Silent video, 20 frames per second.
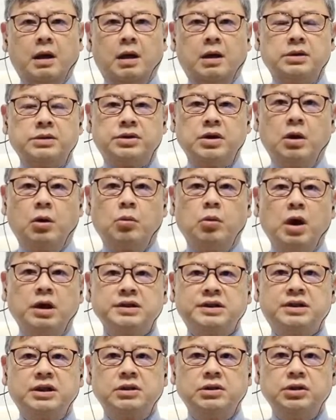So,
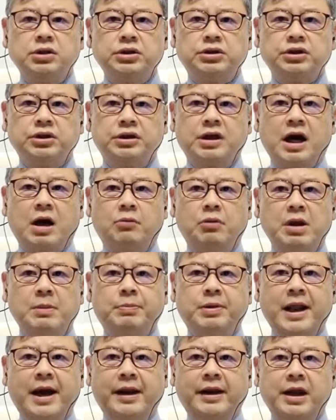what solution are we
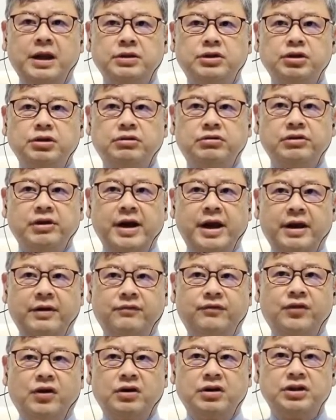planning to
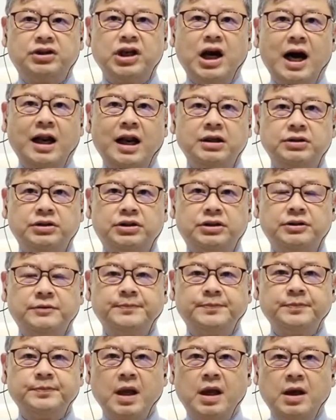create for the challenge?
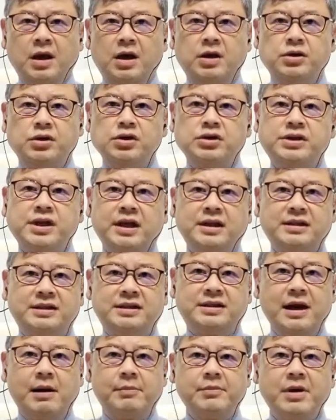Using
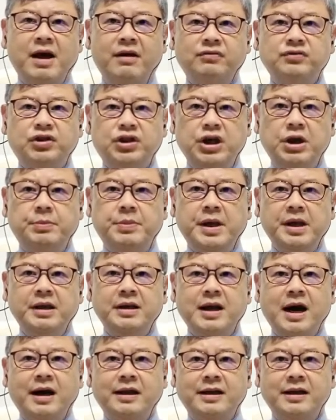TMF
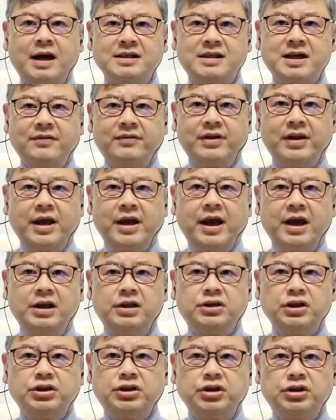
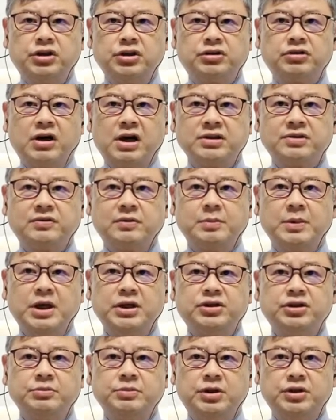GB997A digital
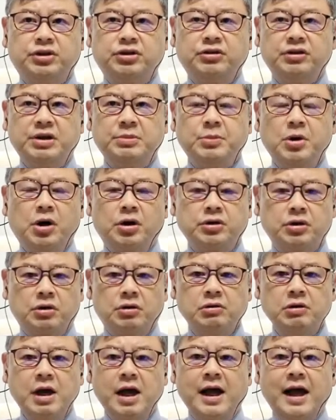transformation maturity
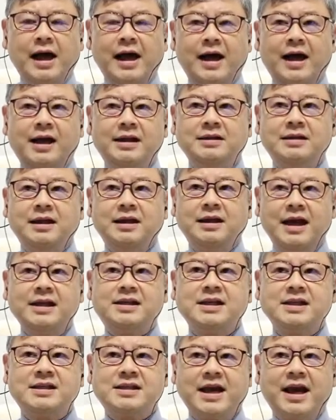model and the
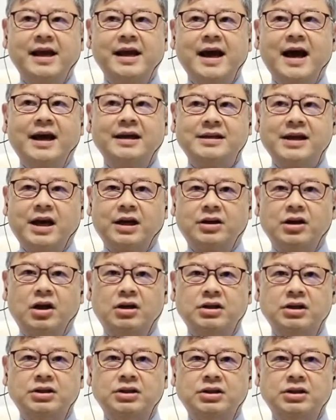latest AI
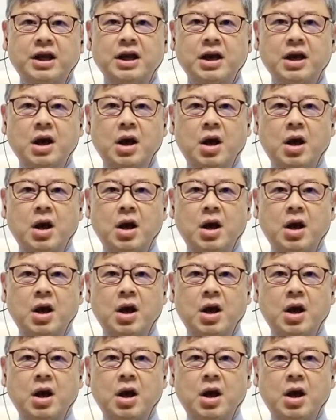technology,